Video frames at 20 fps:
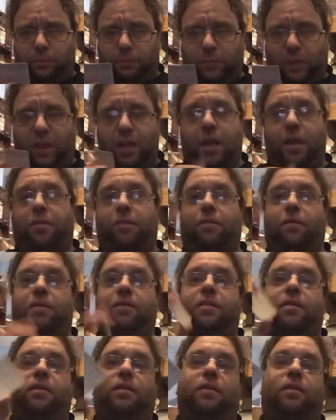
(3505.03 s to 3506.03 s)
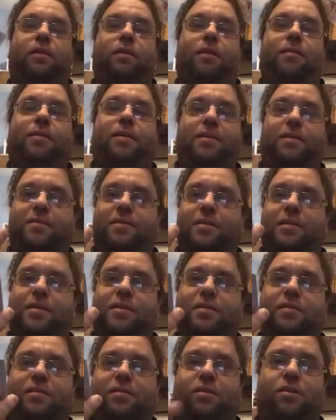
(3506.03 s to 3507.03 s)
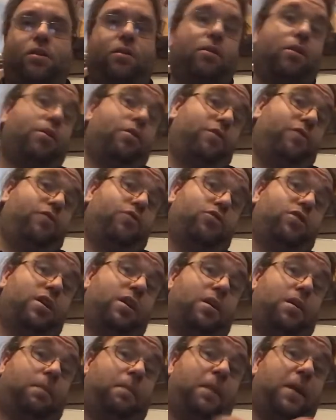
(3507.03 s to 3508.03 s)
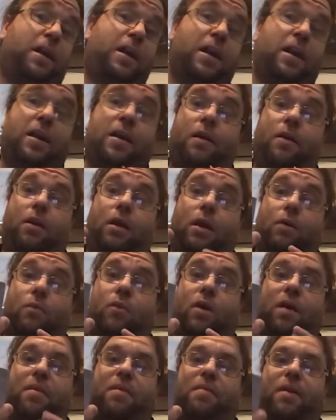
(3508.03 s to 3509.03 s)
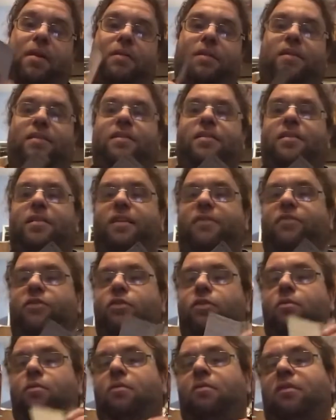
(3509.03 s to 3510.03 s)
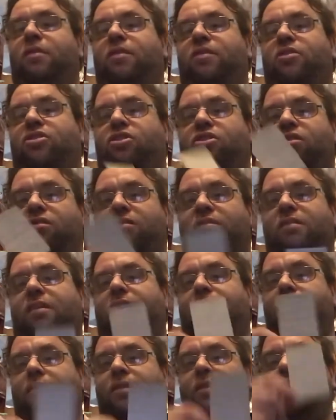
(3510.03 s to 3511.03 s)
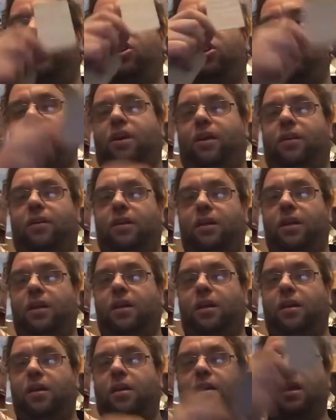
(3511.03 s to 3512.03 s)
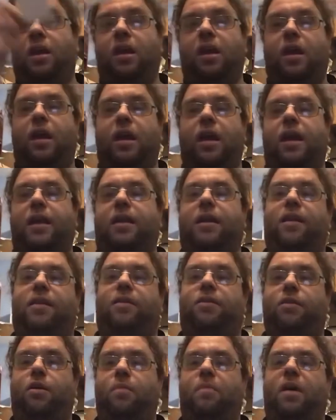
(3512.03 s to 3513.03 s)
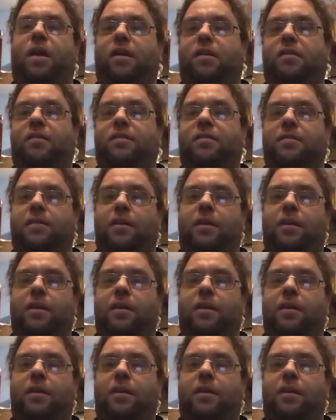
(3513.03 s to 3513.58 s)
Yeah, so this is scenario card 49. Wipe them out. This is if you sided the Sheldon gang against the O'Bannons